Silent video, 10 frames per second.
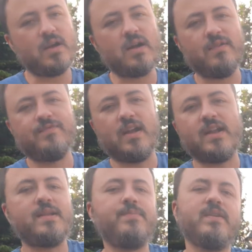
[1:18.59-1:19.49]
I've
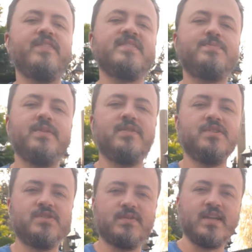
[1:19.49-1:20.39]
had a bit of
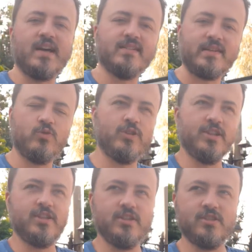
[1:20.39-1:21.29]
experience with that
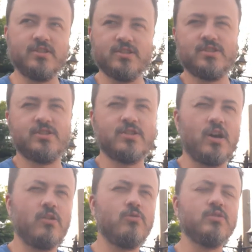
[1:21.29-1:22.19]
with
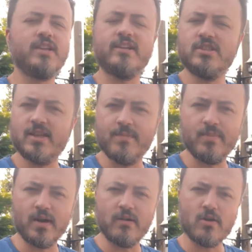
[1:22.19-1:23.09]
Star Wars Edge of the
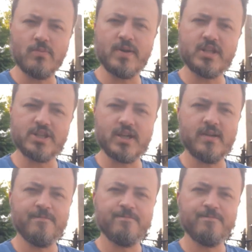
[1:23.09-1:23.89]
Empire RPG.